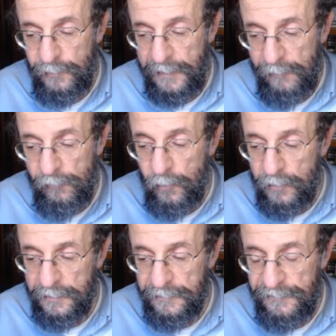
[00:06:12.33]
our
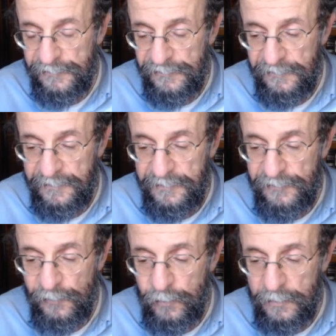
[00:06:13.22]
words.
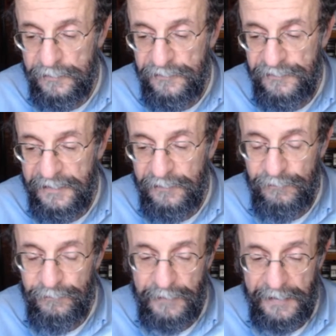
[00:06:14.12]
These are words that
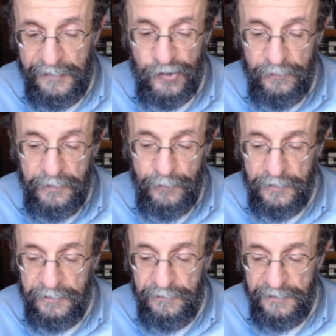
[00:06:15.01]
actually we
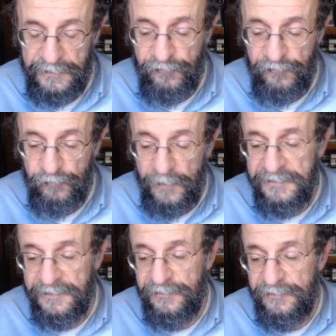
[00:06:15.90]
were
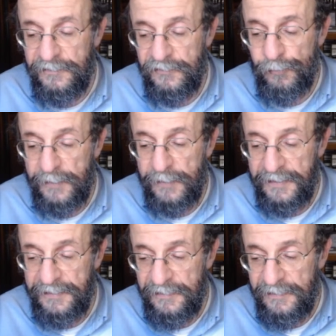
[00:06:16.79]
instructed to
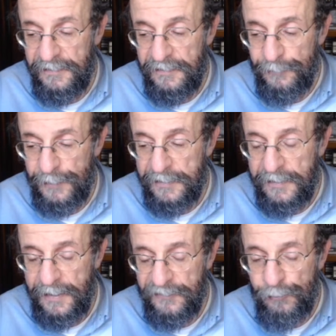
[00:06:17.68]
pray by
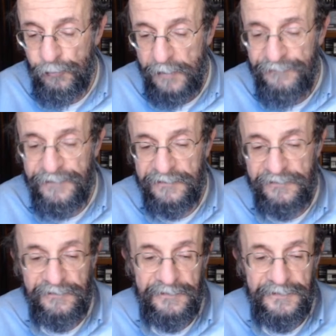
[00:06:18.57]
God's
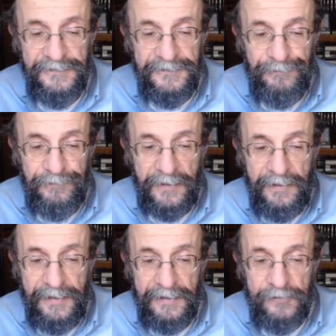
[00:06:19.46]
prophets.
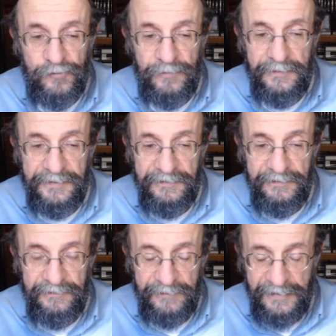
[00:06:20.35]
And
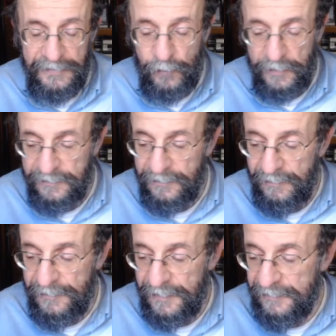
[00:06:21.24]
actually, anyone
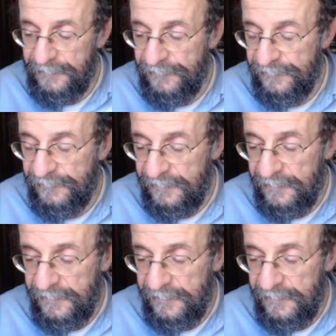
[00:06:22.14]
that is